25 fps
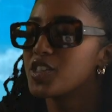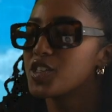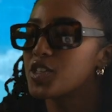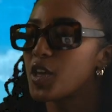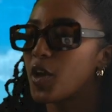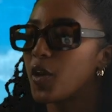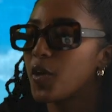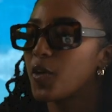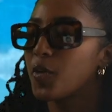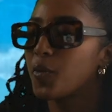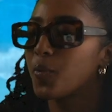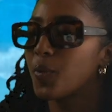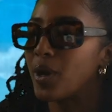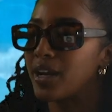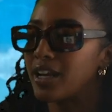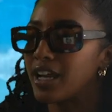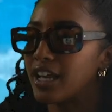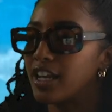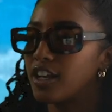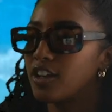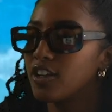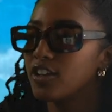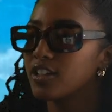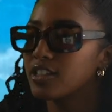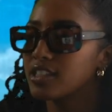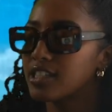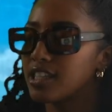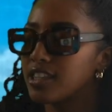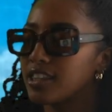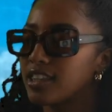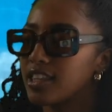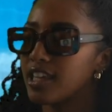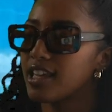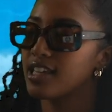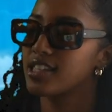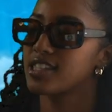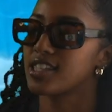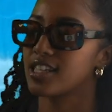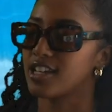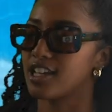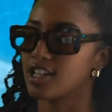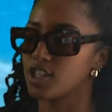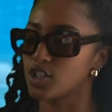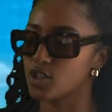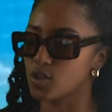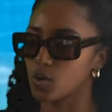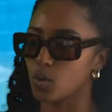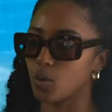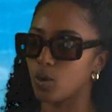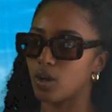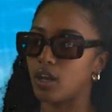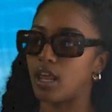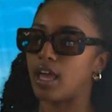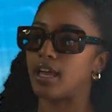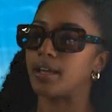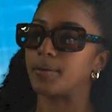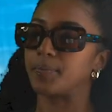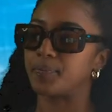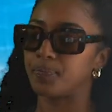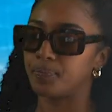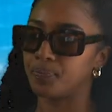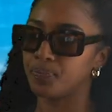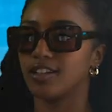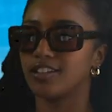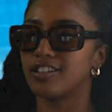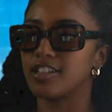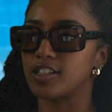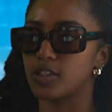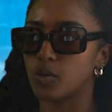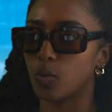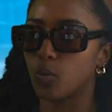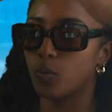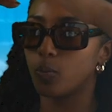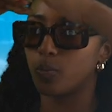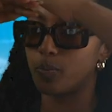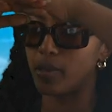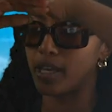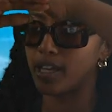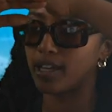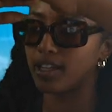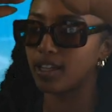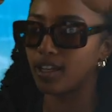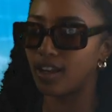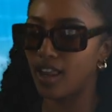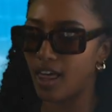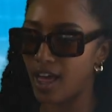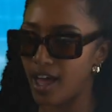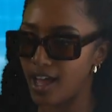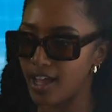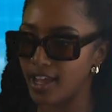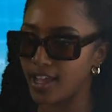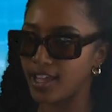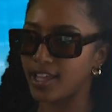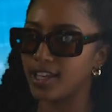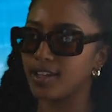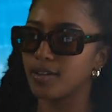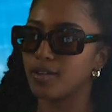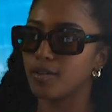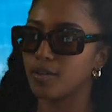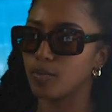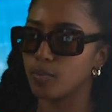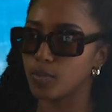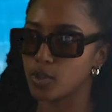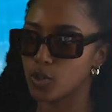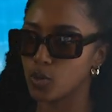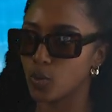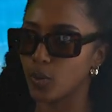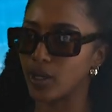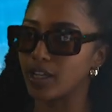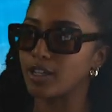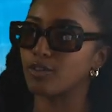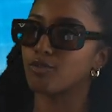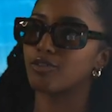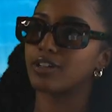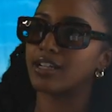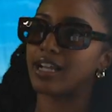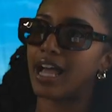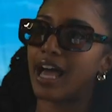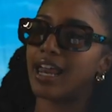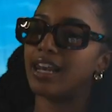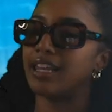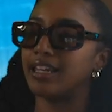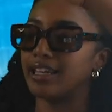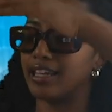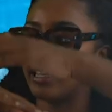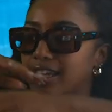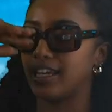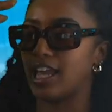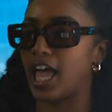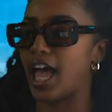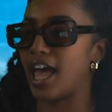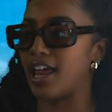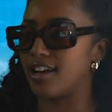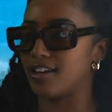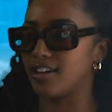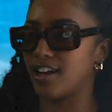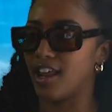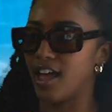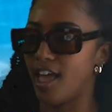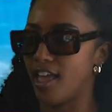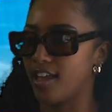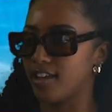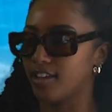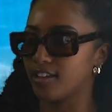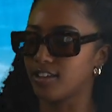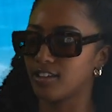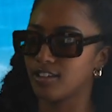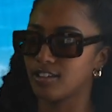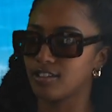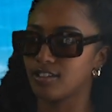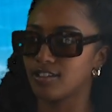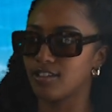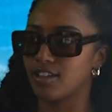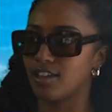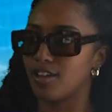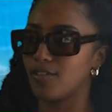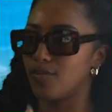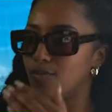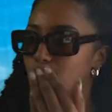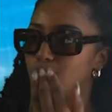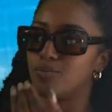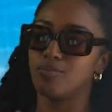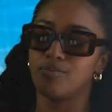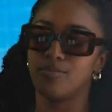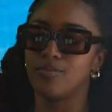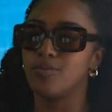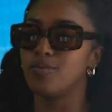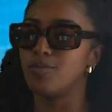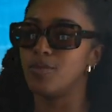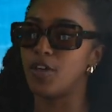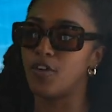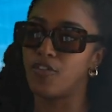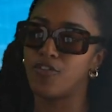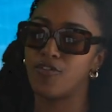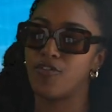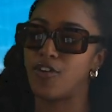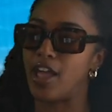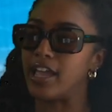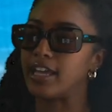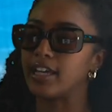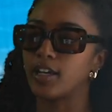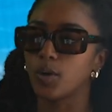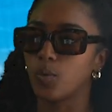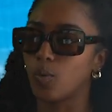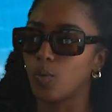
So when I looked at this and I saw like there's a big line between reality and like the fake